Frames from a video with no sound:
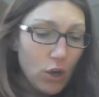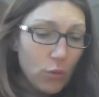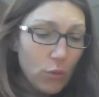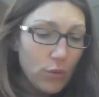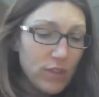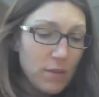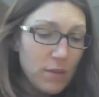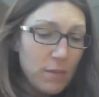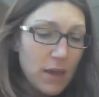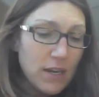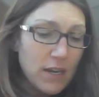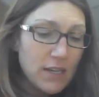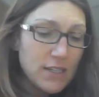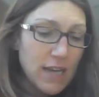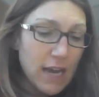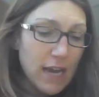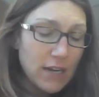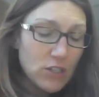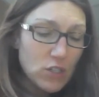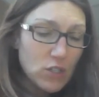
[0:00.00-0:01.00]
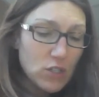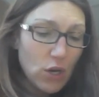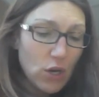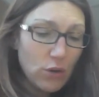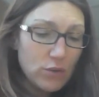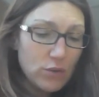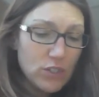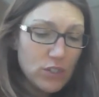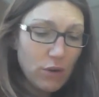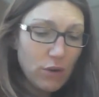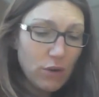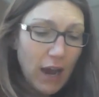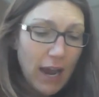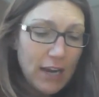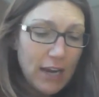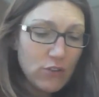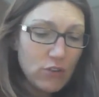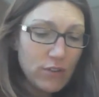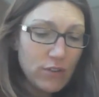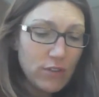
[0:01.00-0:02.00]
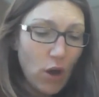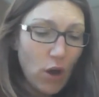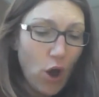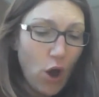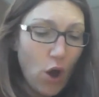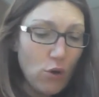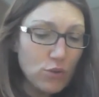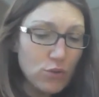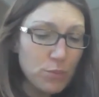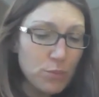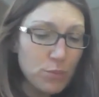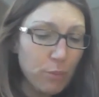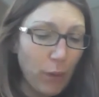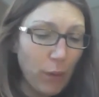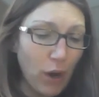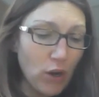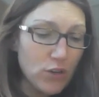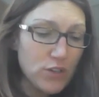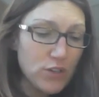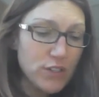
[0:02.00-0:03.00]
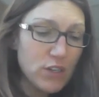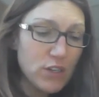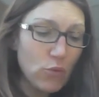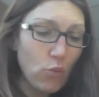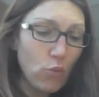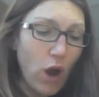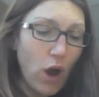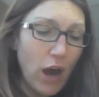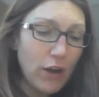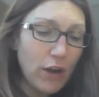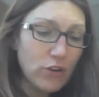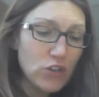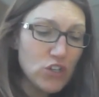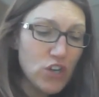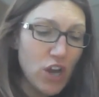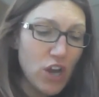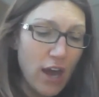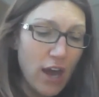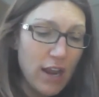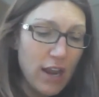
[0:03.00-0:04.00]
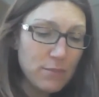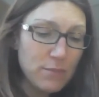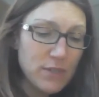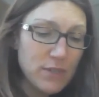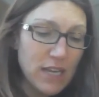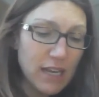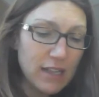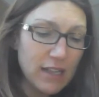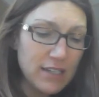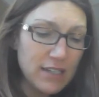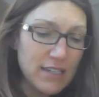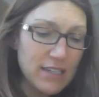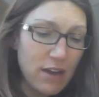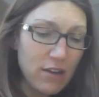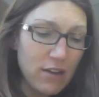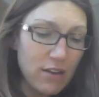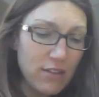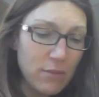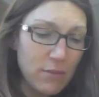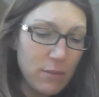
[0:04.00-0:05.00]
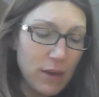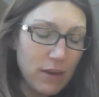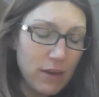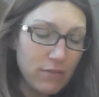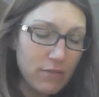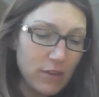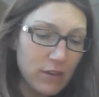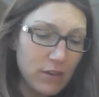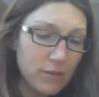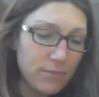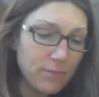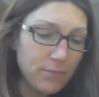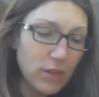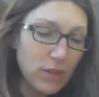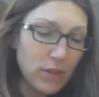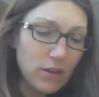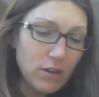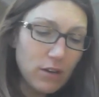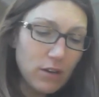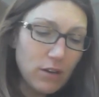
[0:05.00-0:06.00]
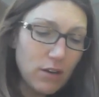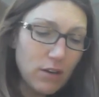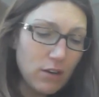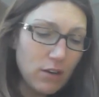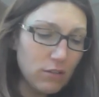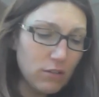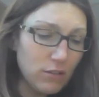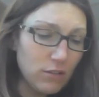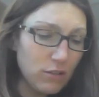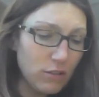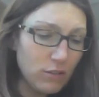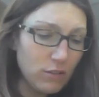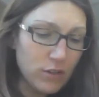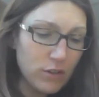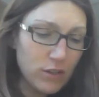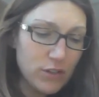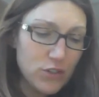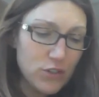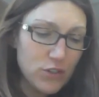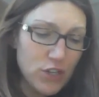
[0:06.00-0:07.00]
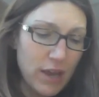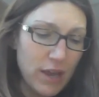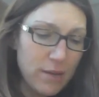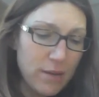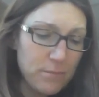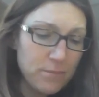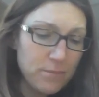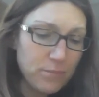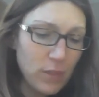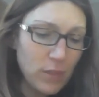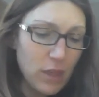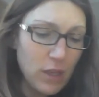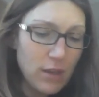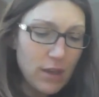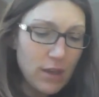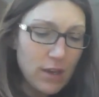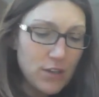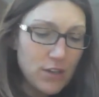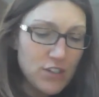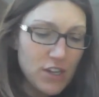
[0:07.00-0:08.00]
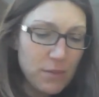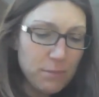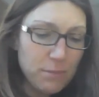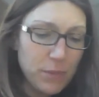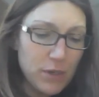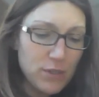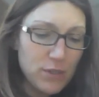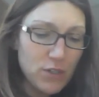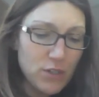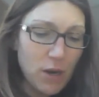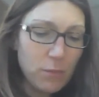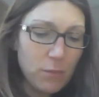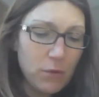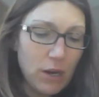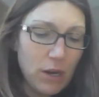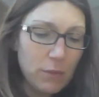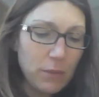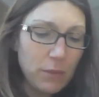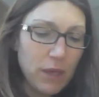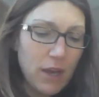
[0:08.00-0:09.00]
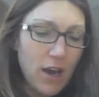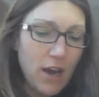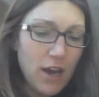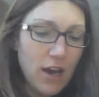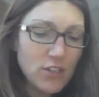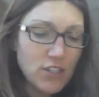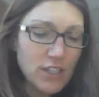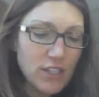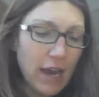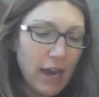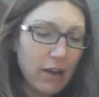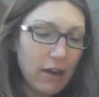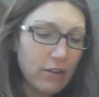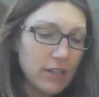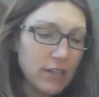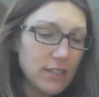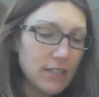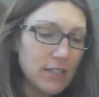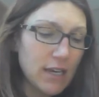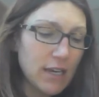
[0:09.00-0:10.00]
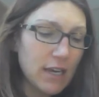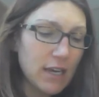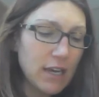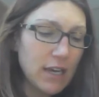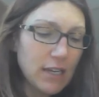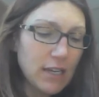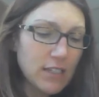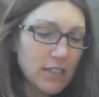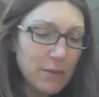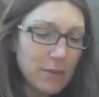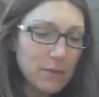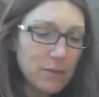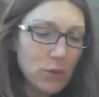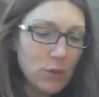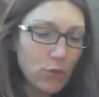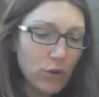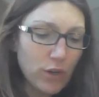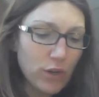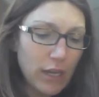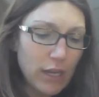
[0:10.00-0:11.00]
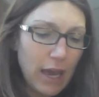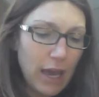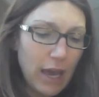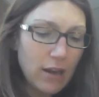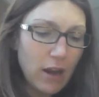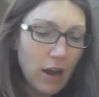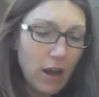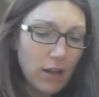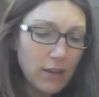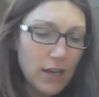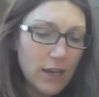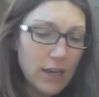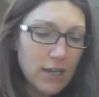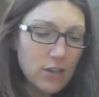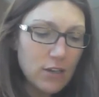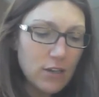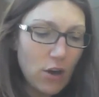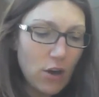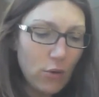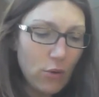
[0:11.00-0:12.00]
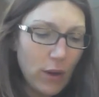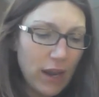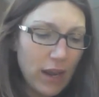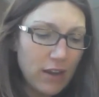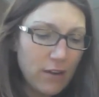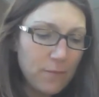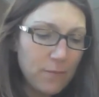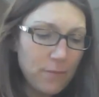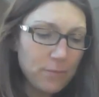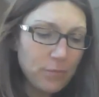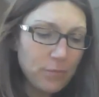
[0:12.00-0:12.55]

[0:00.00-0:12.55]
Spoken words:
When the men attached its hose to a hydrant, the hose burst and water shot up, tinkling down on the pavement. "Oh, Lord, Jem." Jem put his arm around me. "Hush, Scout," he said. "Ain't time to worry yet. I'll let you know when."